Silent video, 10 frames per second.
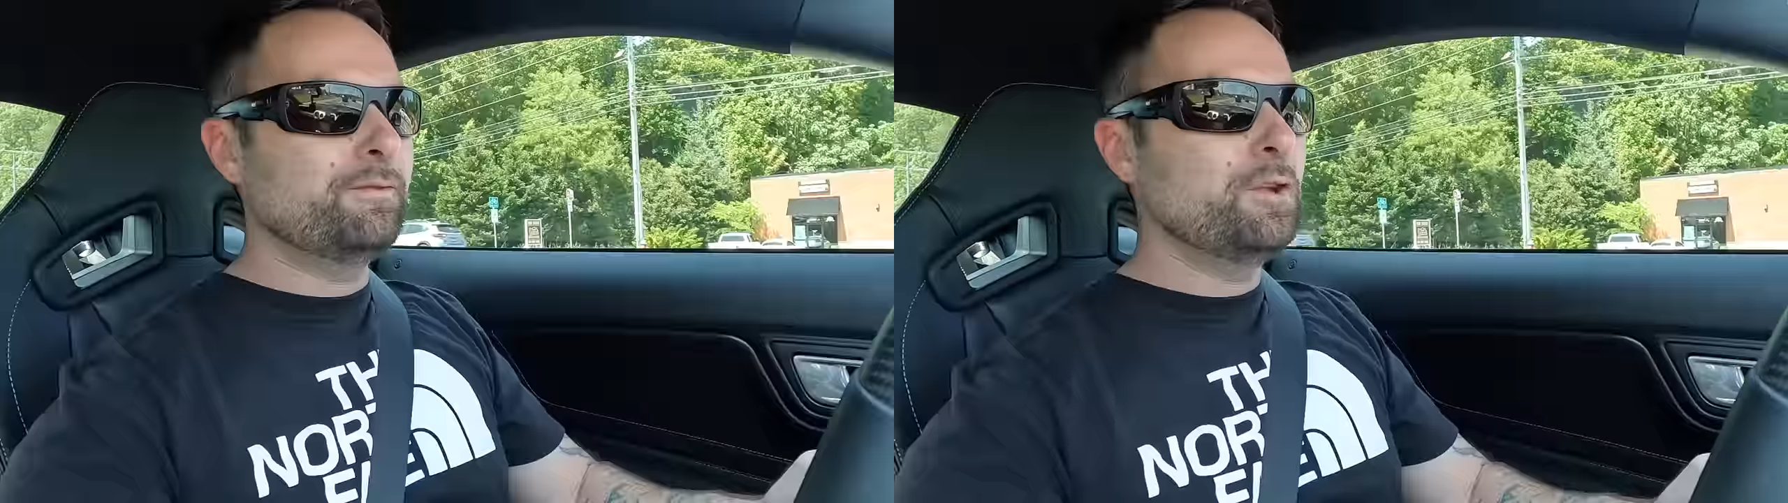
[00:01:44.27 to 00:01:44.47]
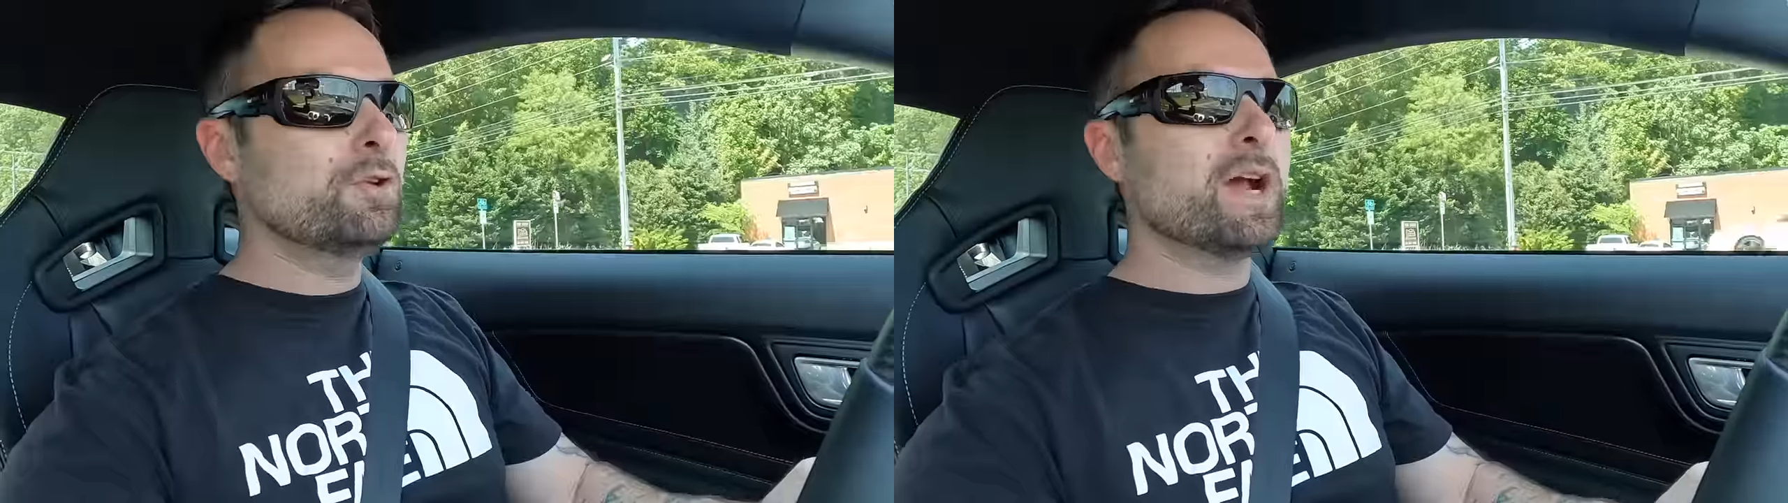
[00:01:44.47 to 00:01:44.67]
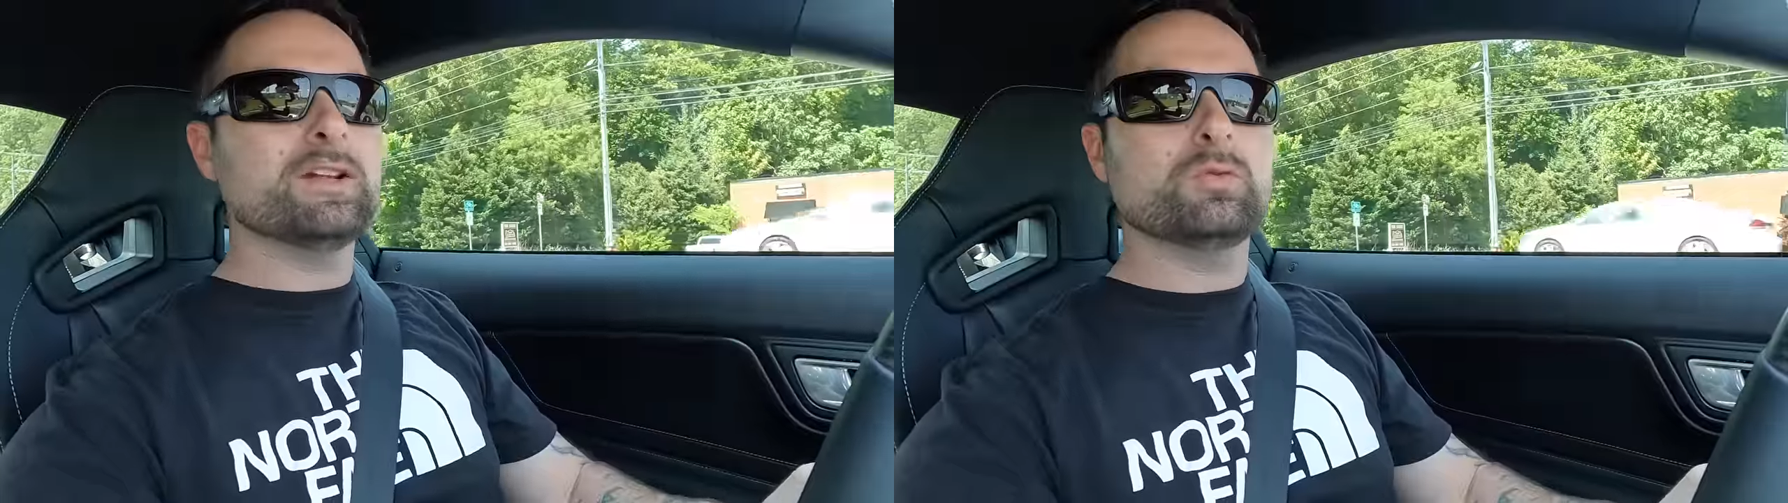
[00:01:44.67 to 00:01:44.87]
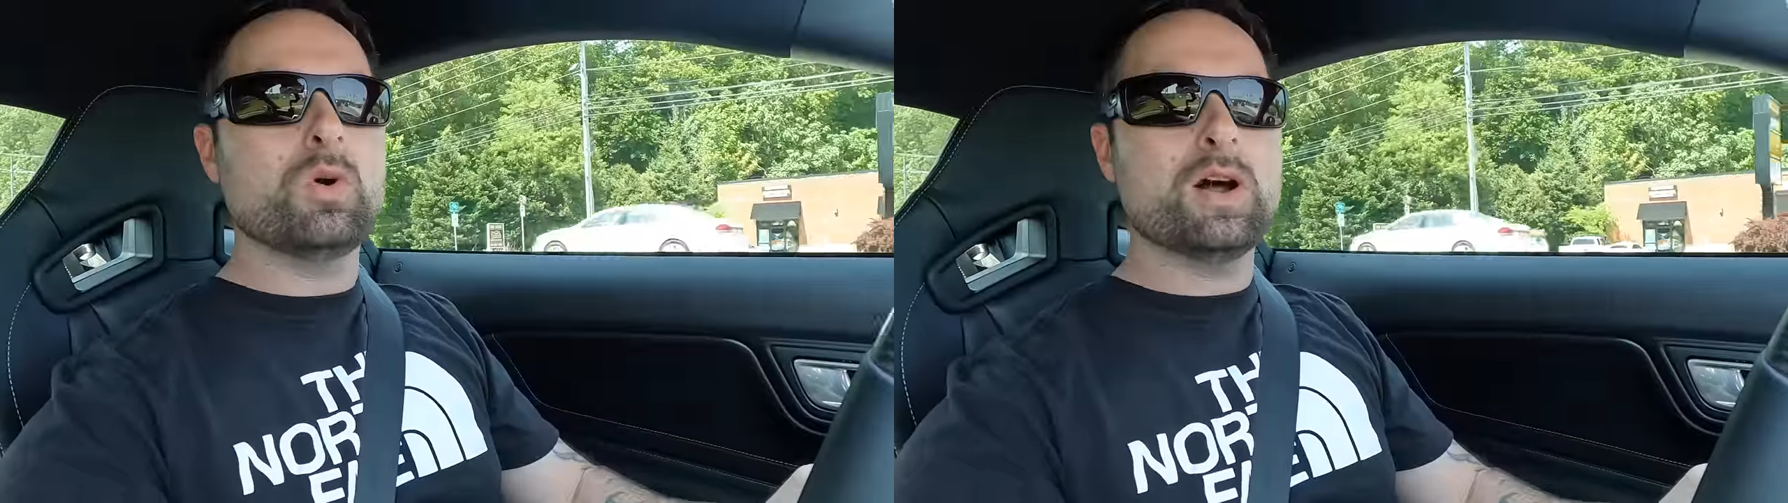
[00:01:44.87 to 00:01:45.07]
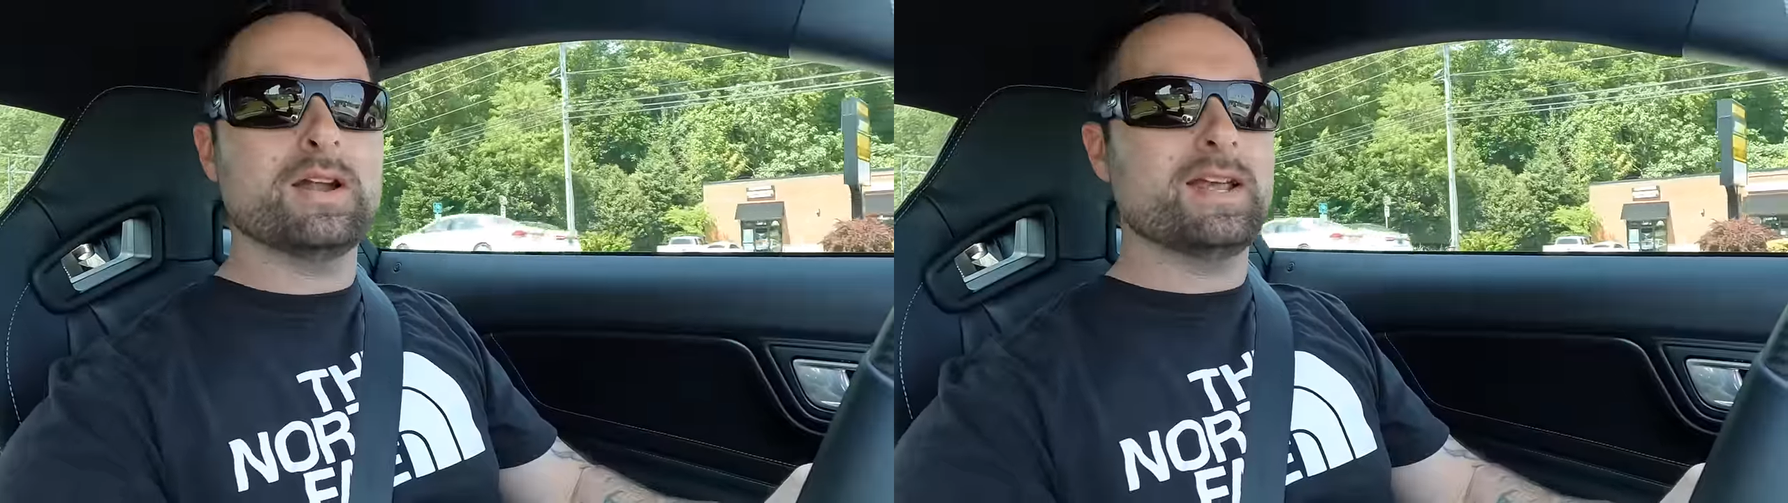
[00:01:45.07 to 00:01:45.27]
If you guys
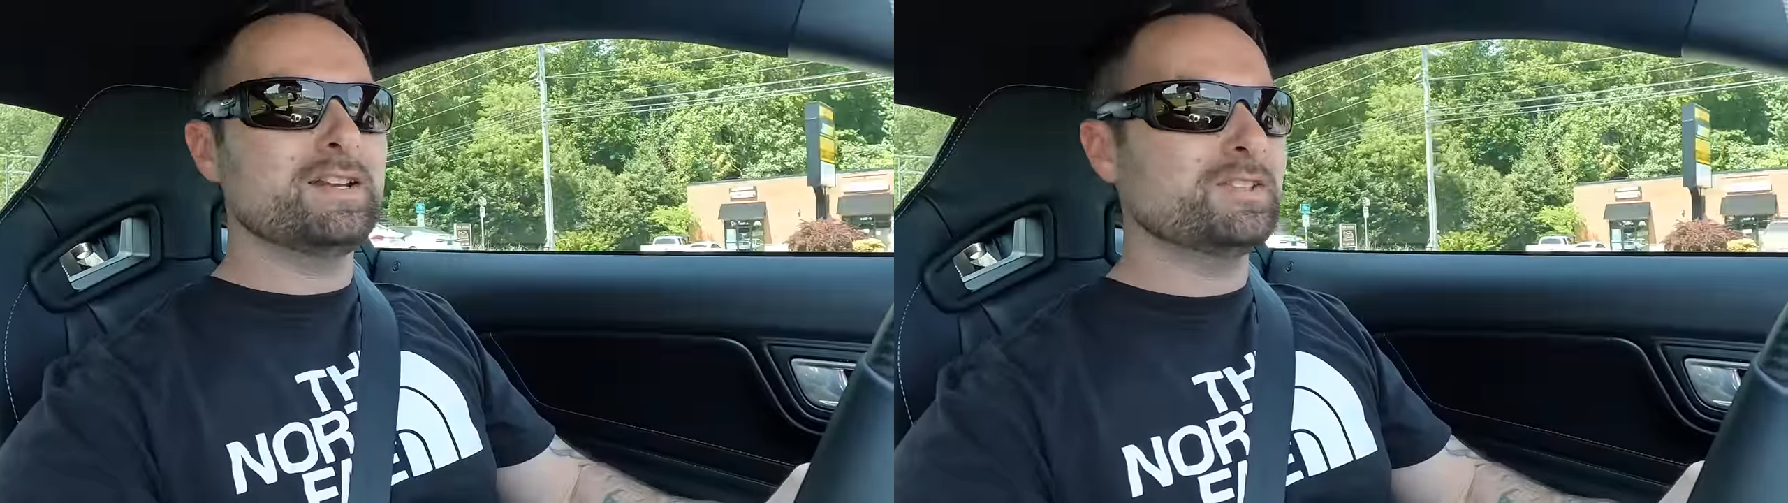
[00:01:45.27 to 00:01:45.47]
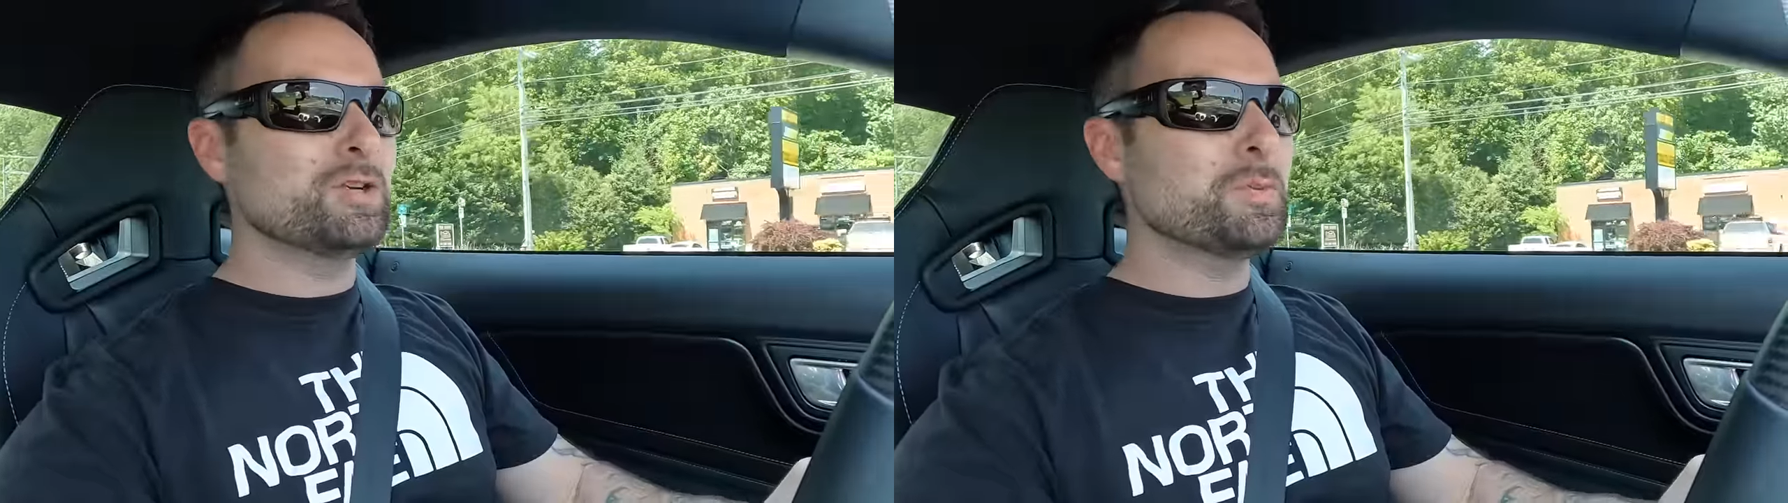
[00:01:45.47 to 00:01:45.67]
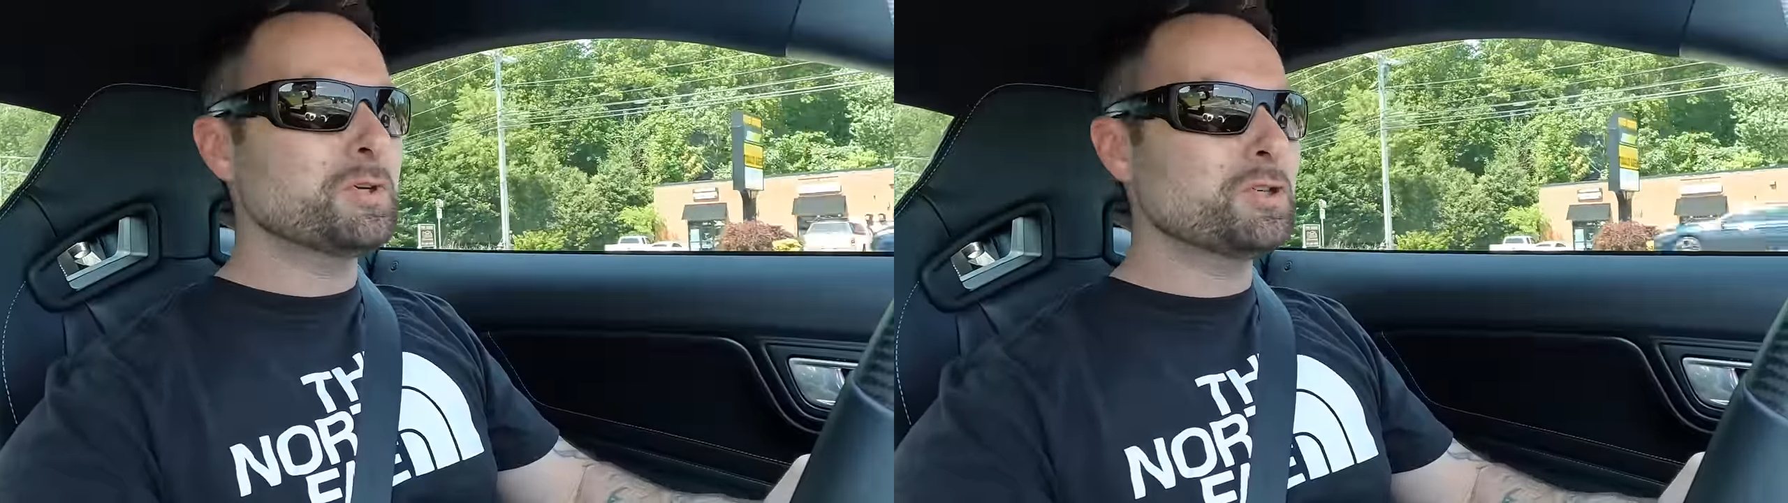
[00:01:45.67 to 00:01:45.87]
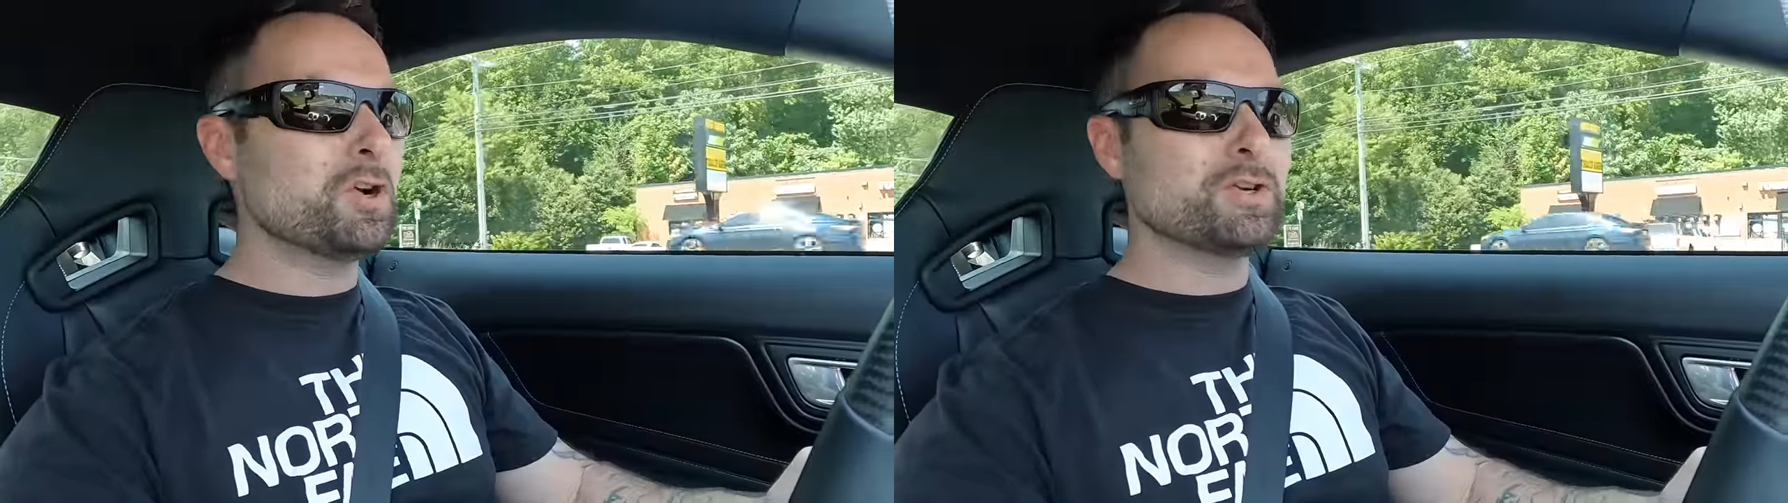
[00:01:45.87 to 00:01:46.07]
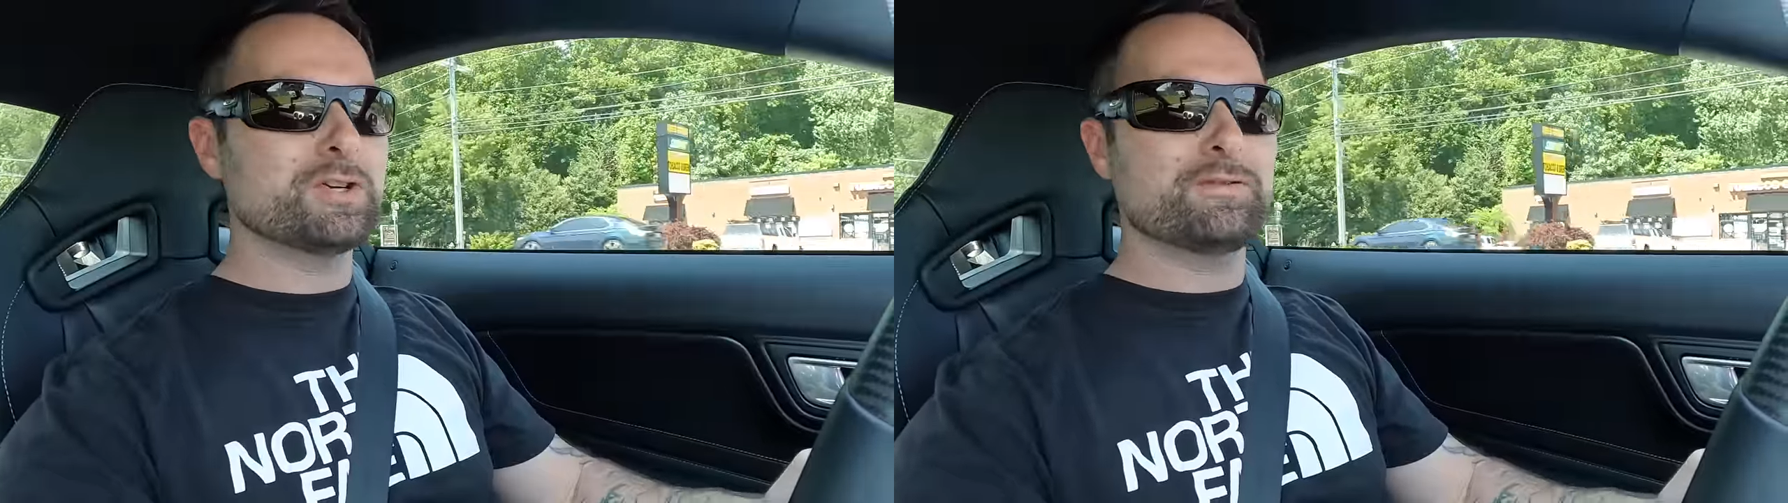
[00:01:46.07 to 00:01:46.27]
want a
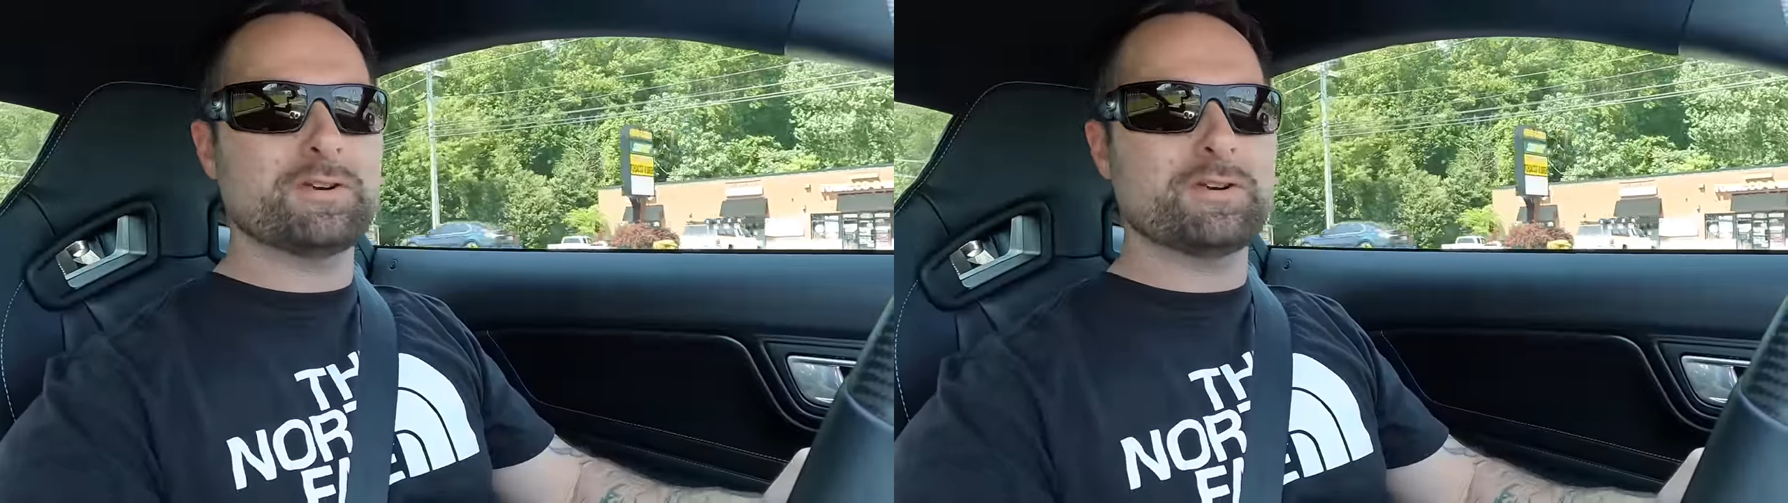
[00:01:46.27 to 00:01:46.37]
supercharger